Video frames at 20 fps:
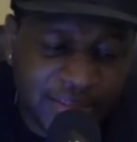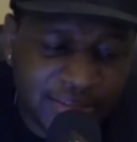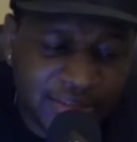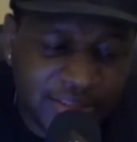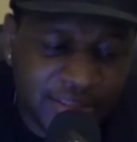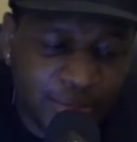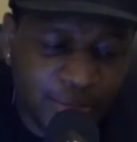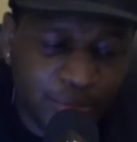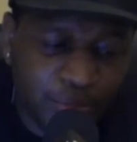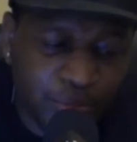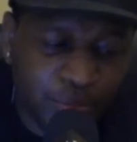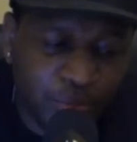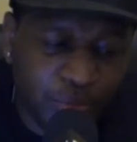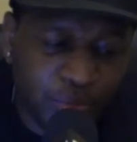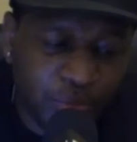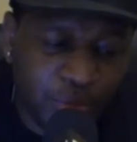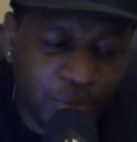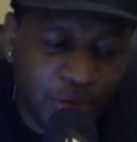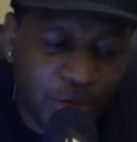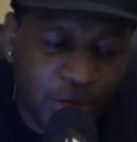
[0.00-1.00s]
to see
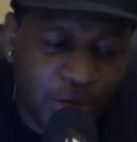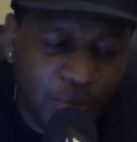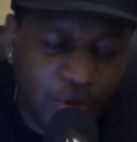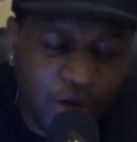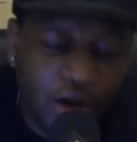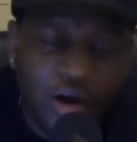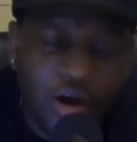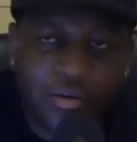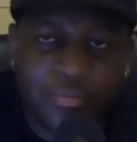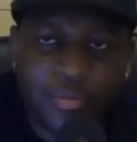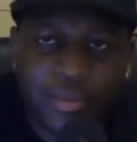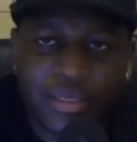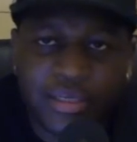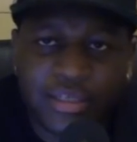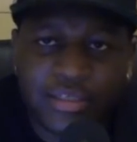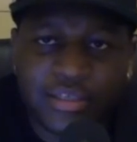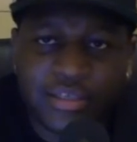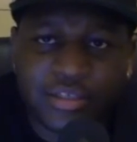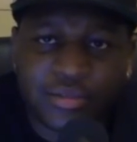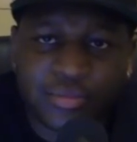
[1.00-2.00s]
uh, what
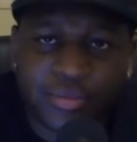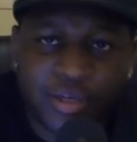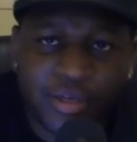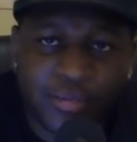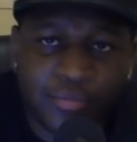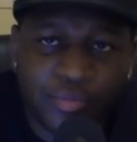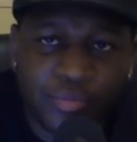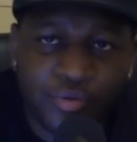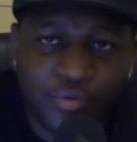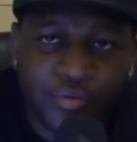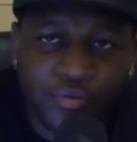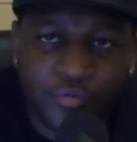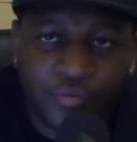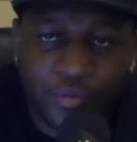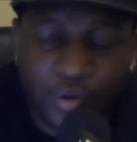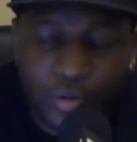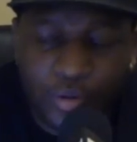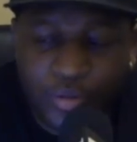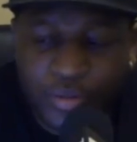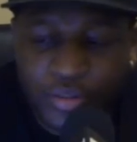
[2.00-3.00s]
RBE does with him moving
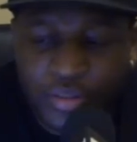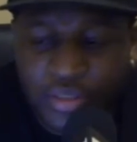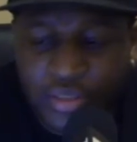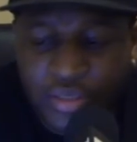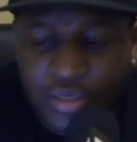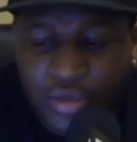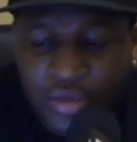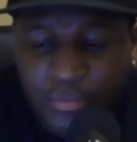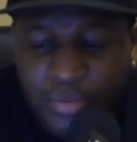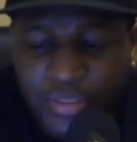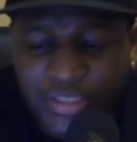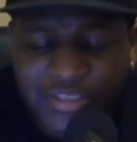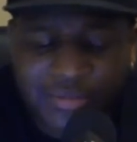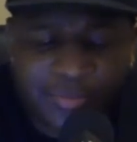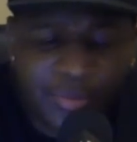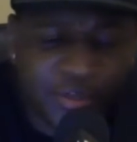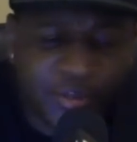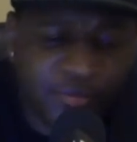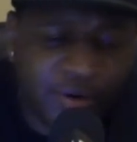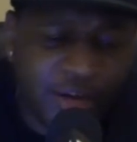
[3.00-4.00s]
forward. Blick has
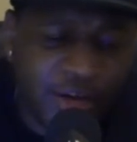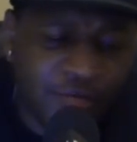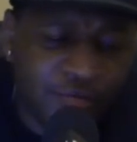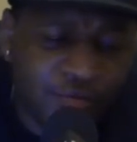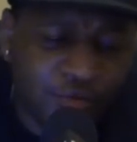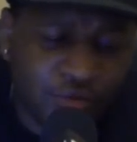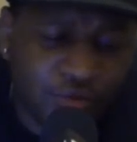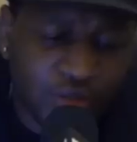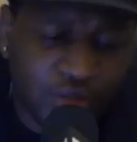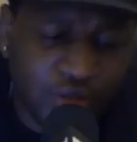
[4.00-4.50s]
been around for a